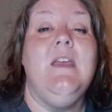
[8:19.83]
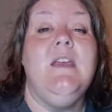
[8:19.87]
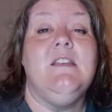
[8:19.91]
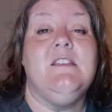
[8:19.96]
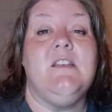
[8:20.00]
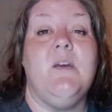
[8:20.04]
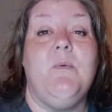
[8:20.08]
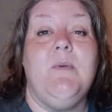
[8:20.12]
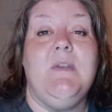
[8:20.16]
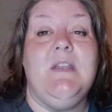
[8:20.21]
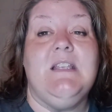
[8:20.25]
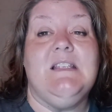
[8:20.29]

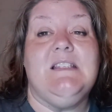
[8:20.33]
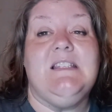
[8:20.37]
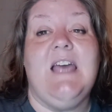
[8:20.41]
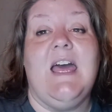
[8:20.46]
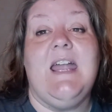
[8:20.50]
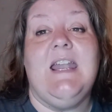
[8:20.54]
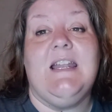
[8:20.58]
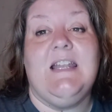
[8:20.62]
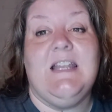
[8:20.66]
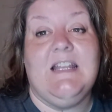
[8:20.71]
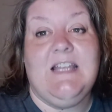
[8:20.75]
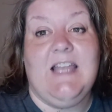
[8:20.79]
So we
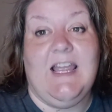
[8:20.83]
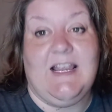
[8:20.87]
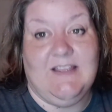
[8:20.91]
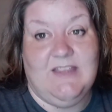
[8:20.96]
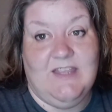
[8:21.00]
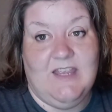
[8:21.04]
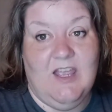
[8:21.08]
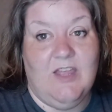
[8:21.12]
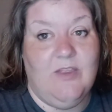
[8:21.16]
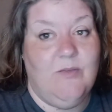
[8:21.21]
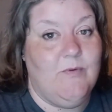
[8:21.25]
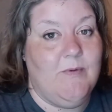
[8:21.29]
decided to take
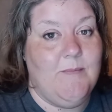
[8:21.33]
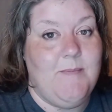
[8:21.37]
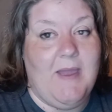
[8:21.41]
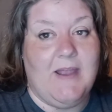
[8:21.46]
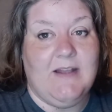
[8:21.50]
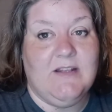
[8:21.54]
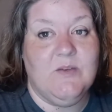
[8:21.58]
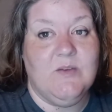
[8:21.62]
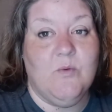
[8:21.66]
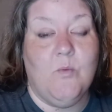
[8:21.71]
the other one back